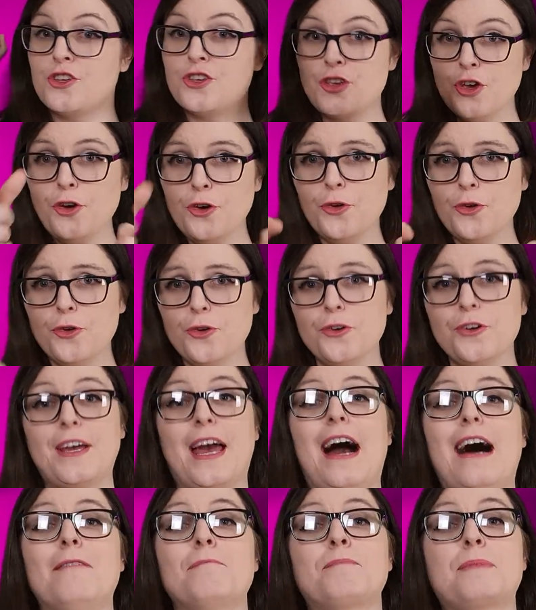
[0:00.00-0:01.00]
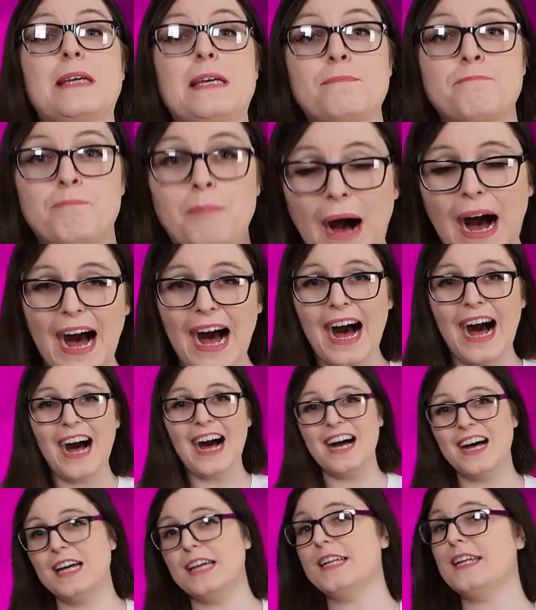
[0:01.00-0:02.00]
You can be
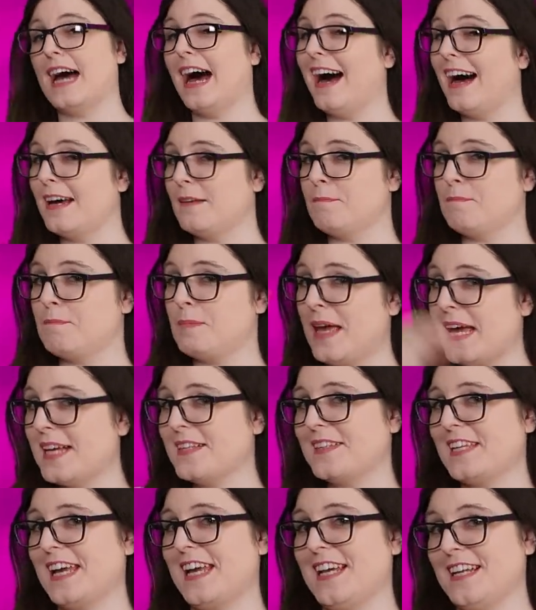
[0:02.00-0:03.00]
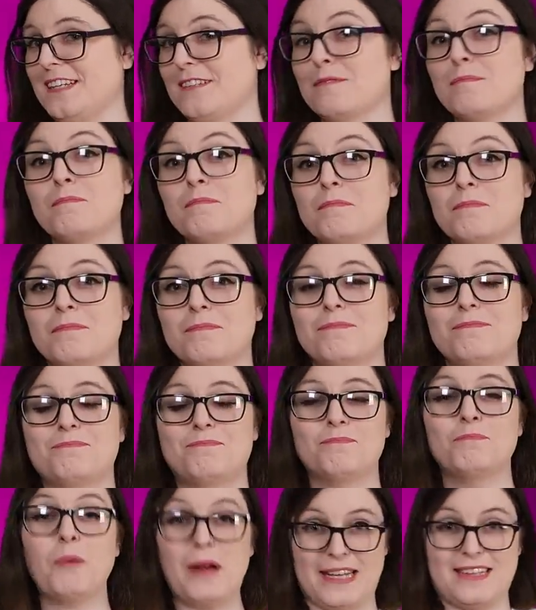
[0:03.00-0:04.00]
bad at painting.
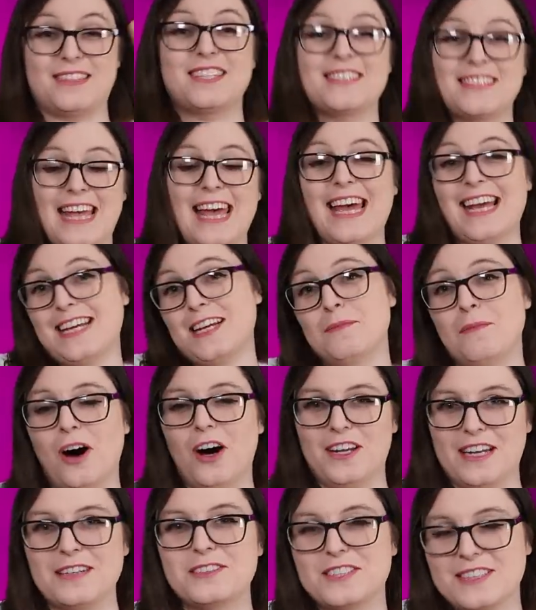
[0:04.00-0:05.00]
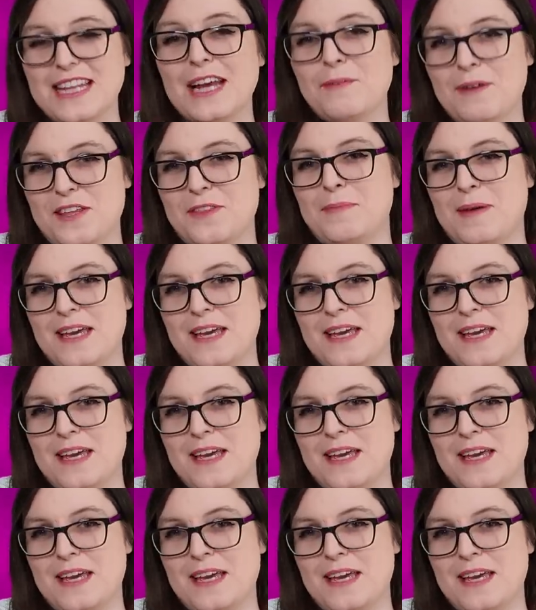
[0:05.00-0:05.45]
Wait, stay, come on, stay with